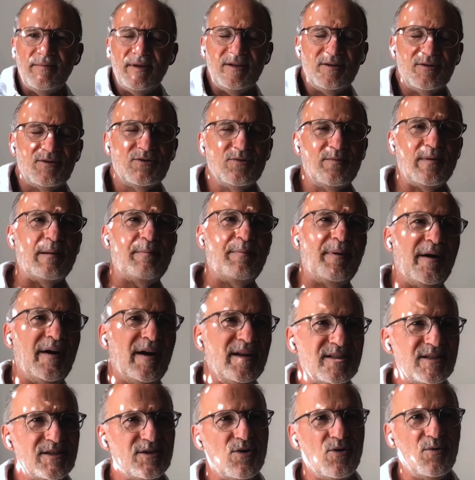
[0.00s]
mean to my
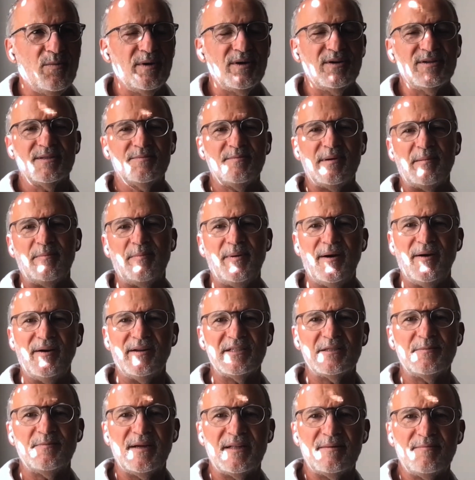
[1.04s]
parents, no, because my
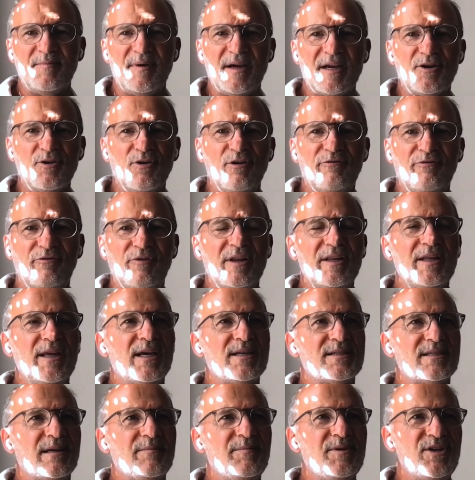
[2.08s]
parents, but my girlfriend,
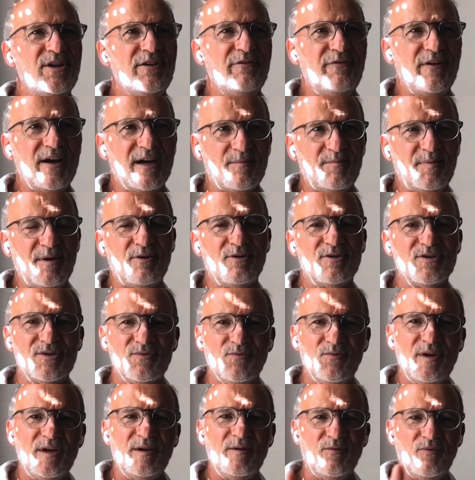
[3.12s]
yes. I mean, in fact, because
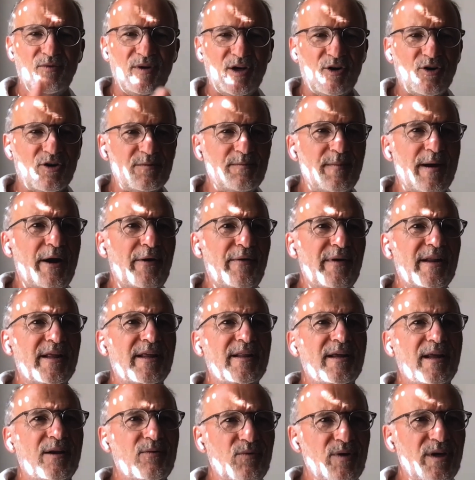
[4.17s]
we we got married
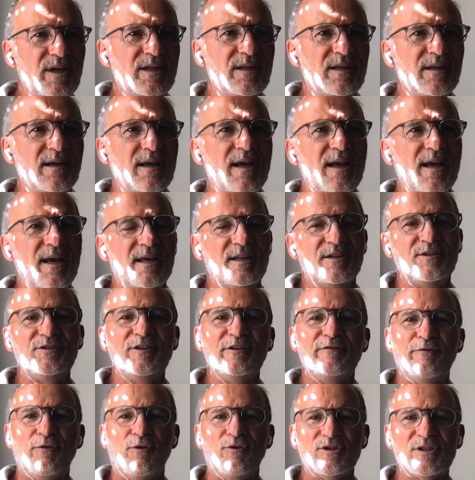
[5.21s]
and then we
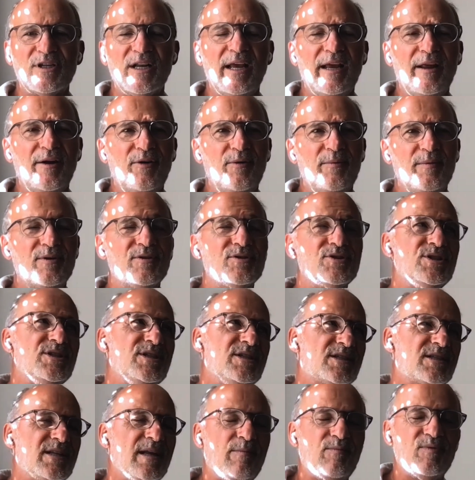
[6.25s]
divorced later because she
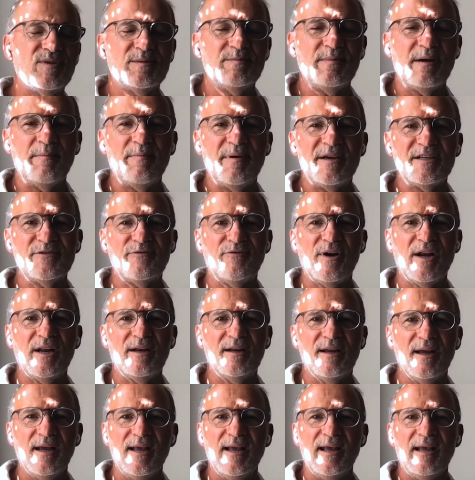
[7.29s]
slept with my yeah. best friend.
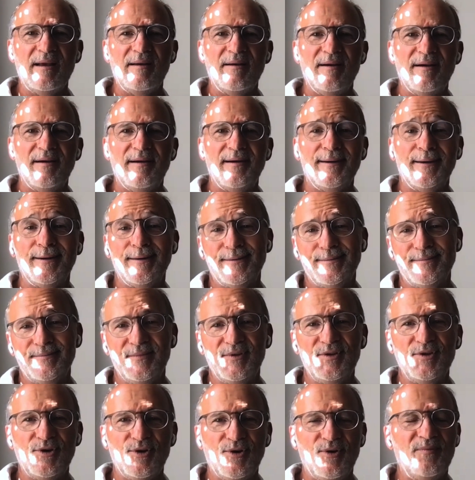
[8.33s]
Um,
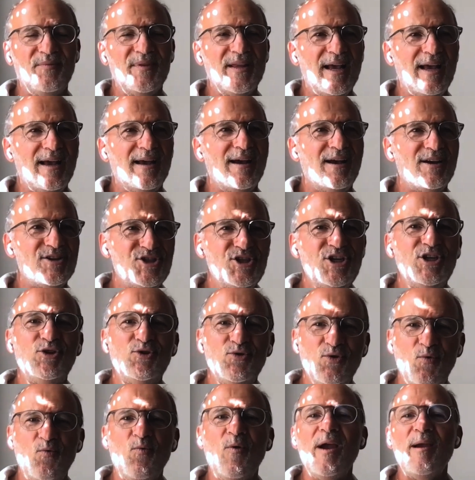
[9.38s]
you know uh, she
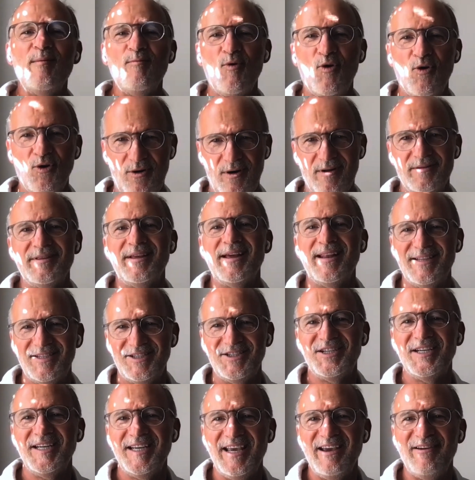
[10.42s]
took way more than
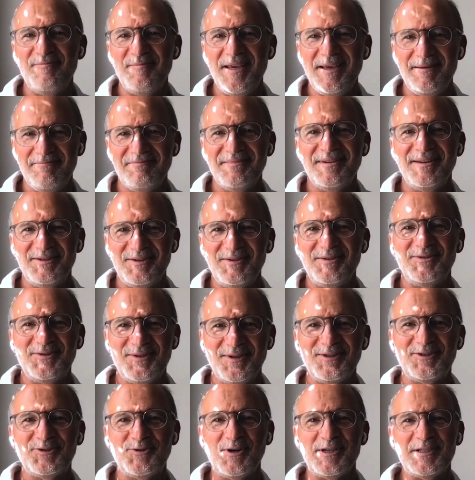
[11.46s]
she gave me.
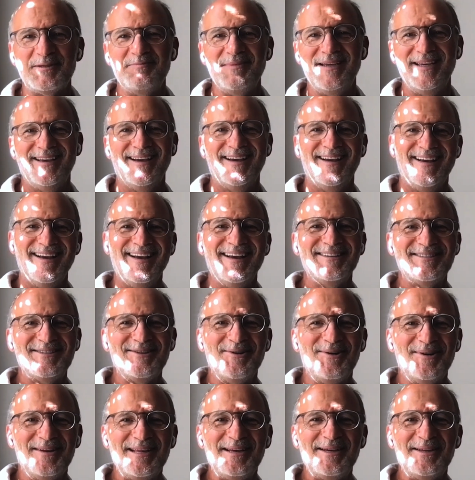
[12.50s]
Uh, trust me. Okay.
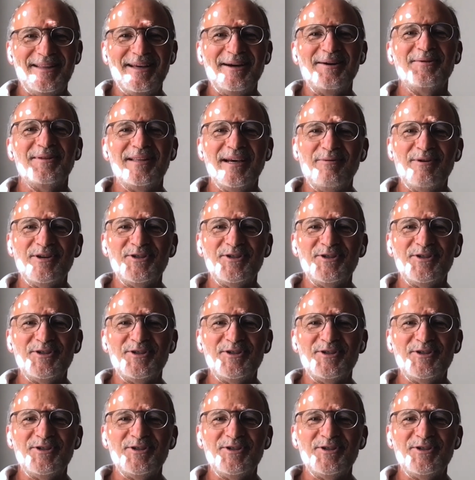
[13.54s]
So that, that, that